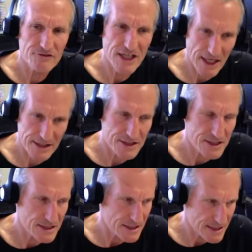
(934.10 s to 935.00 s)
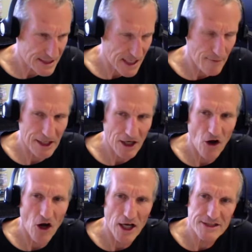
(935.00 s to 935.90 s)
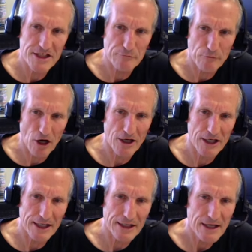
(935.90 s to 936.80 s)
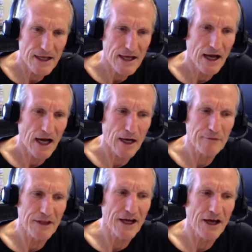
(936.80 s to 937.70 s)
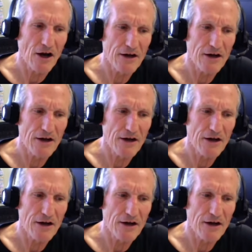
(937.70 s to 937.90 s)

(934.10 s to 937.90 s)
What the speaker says: of tests coming onto the market. They